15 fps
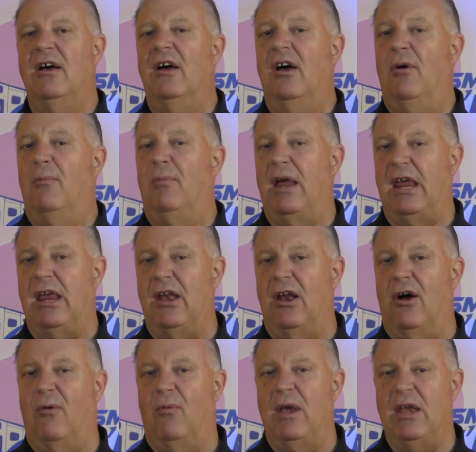But you
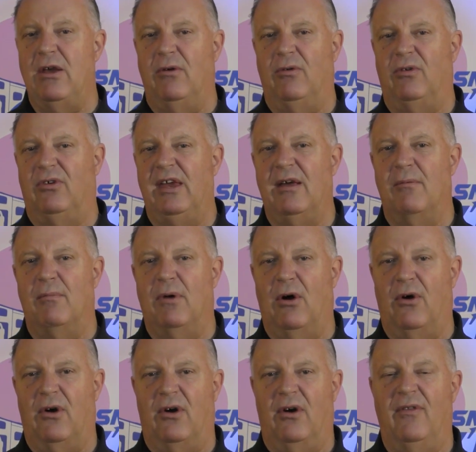know, when you see a
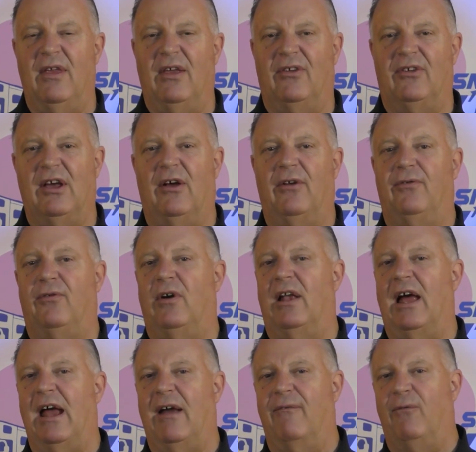motor that sells for
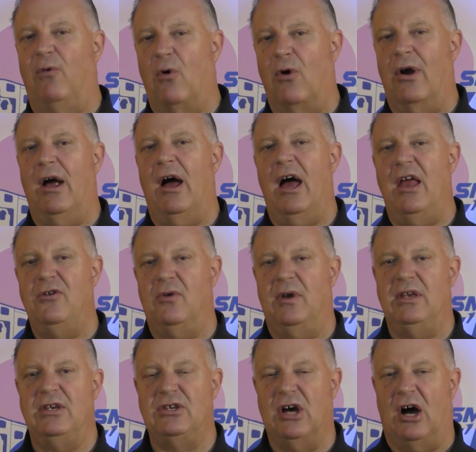like
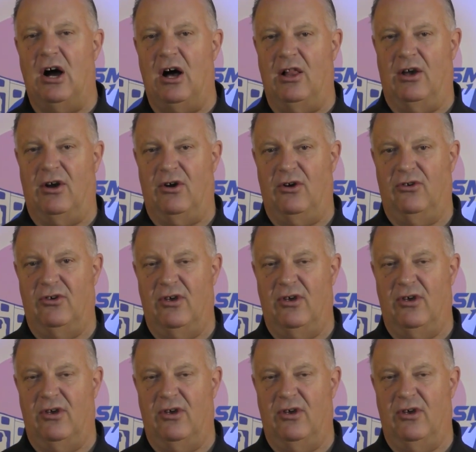$400